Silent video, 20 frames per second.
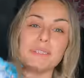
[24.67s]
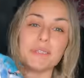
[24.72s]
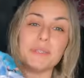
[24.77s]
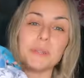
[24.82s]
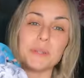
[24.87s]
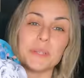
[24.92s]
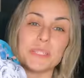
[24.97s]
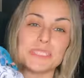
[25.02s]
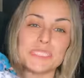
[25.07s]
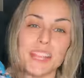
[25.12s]

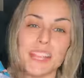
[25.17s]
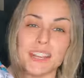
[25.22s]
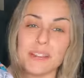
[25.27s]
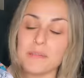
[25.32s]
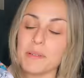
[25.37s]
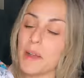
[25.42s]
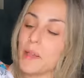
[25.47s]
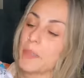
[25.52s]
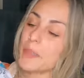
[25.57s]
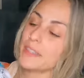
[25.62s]
super excited
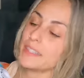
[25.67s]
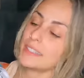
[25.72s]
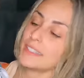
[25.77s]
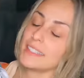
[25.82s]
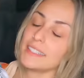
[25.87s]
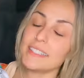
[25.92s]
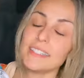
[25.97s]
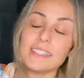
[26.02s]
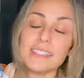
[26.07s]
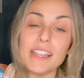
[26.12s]
about this.
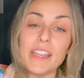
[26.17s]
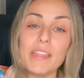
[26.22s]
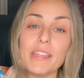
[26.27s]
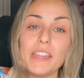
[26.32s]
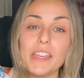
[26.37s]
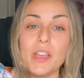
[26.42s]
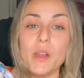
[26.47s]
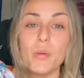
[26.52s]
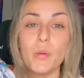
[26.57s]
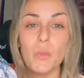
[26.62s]
This is
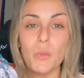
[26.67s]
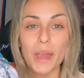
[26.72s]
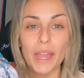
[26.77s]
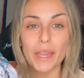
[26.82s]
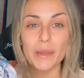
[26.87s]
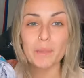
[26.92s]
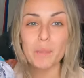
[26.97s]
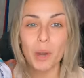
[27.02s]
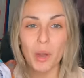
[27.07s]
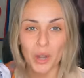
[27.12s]
the
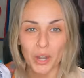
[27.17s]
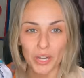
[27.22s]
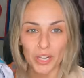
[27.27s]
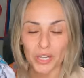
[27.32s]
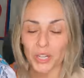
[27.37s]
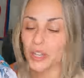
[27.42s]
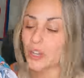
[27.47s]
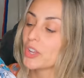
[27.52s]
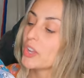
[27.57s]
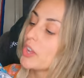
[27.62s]

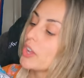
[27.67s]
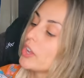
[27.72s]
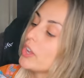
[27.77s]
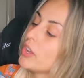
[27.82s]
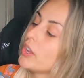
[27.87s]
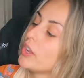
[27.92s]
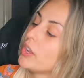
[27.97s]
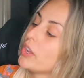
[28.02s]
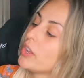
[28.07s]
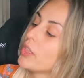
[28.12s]
Waymark
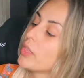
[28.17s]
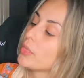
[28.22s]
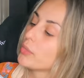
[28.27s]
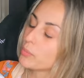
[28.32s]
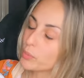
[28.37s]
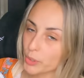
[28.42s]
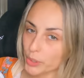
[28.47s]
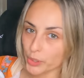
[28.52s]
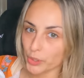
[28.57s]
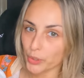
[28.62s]

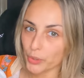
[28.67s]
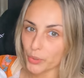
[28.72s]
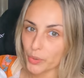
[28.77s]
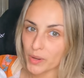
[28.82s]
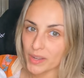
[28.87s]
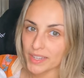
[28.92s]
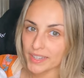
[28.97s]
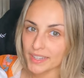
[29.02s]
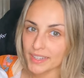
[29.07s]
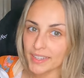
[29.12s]

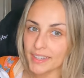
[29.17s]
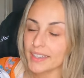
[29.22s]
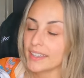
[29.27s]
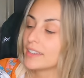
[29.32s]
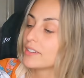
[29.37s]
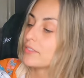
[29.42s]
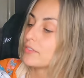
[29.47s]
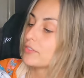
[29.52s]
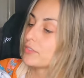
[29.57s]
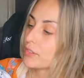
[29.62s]
through
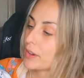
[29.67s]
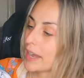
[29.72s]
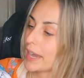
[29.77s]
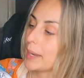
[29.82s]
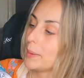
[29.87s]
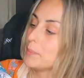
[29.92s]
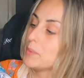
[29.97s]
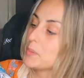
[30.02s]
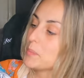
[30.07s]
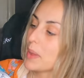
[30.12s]

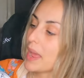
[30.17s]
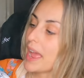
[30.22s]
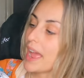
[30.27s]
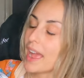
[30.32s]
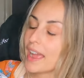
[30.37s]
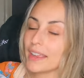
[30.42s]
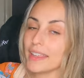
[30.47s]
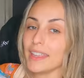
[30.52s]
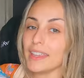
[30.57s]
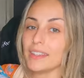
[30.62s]
framed pack.